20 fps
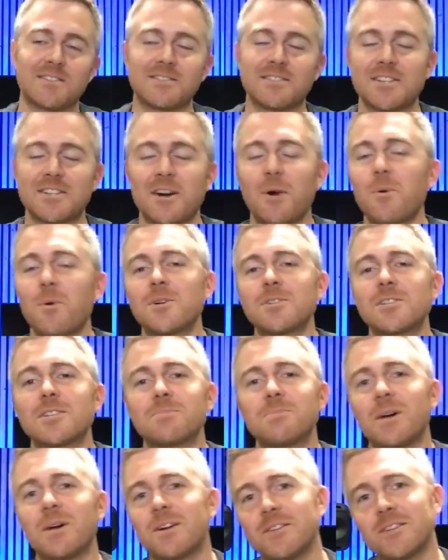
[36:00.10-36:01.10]
Star Wars is
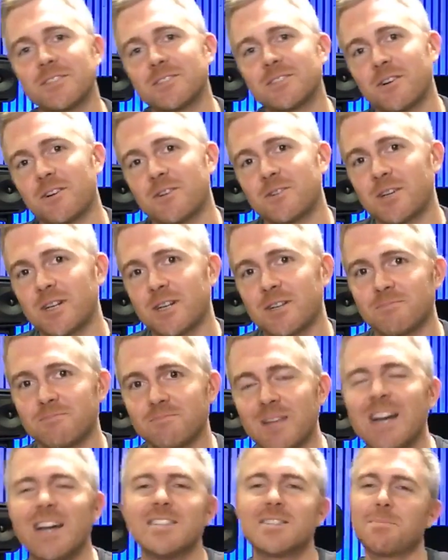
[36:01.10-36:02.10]
better than Star Trek.
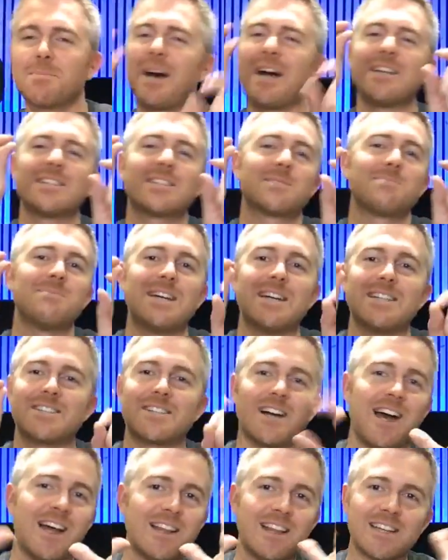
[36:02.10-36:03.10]
By a smidge.
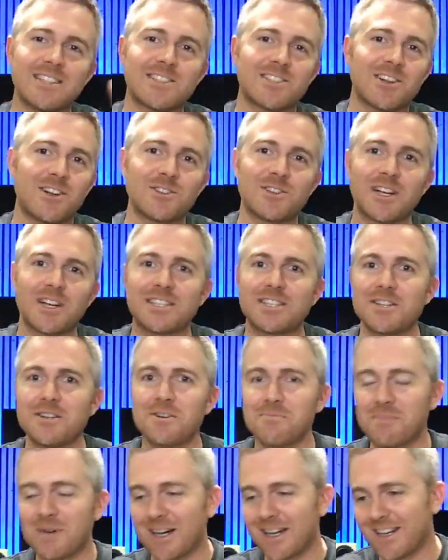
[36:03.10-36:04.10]
I like Star Trek too,
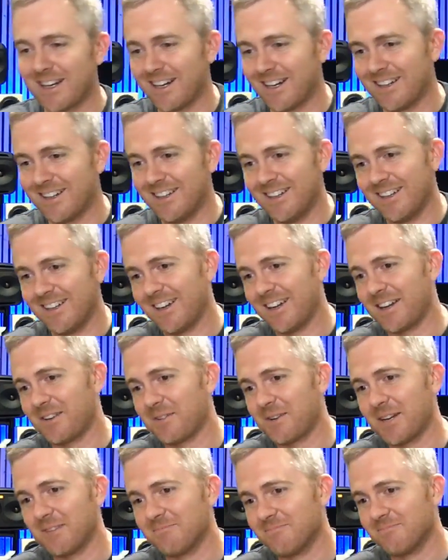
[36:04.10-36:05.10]
but uh, anyway.